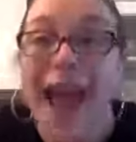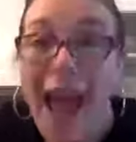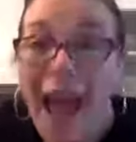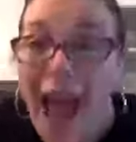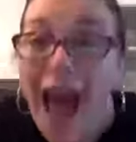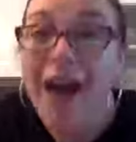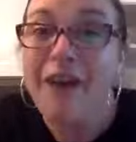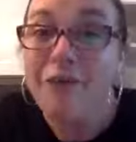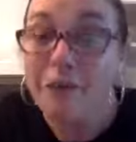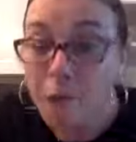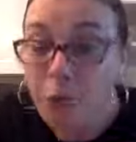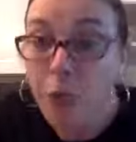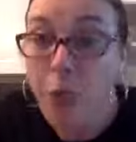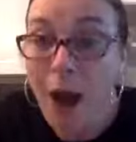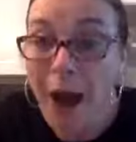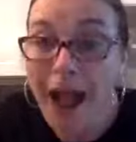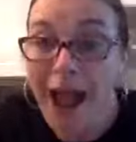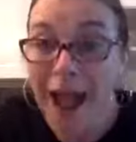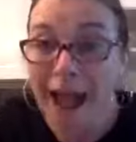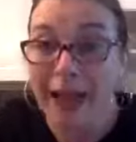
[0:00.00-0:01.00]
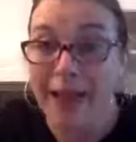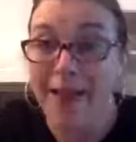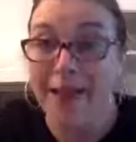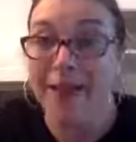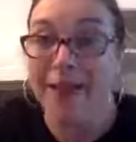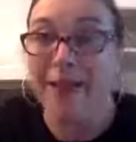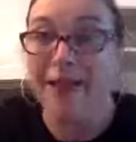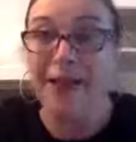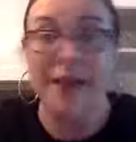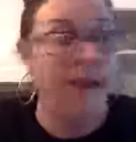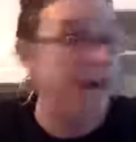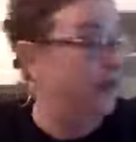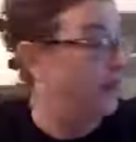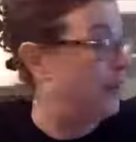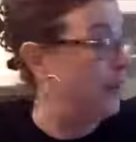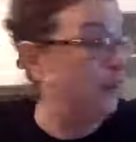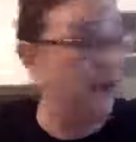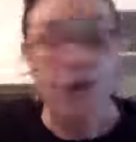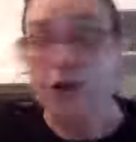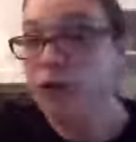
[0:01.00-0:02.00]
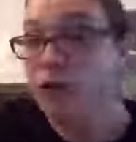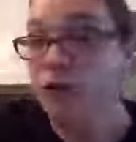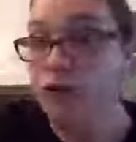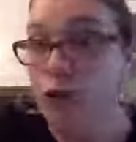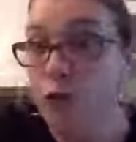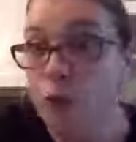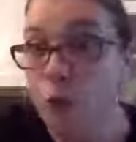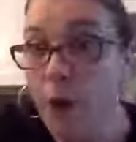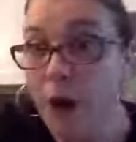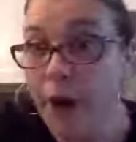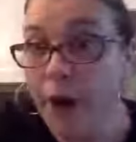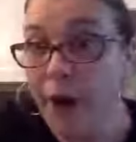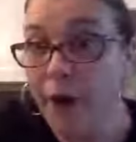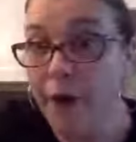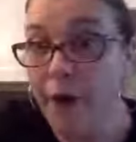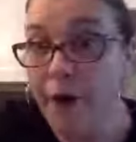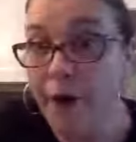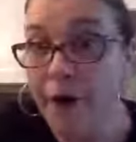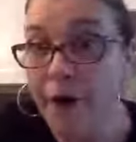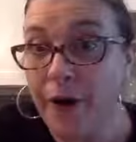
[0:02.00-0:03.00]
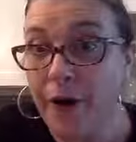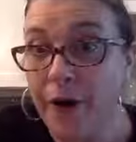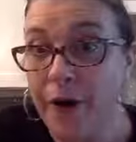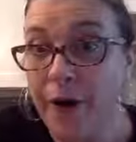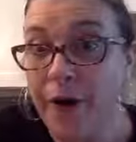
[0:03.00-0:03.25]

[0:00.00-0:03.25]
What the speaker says: halfway to where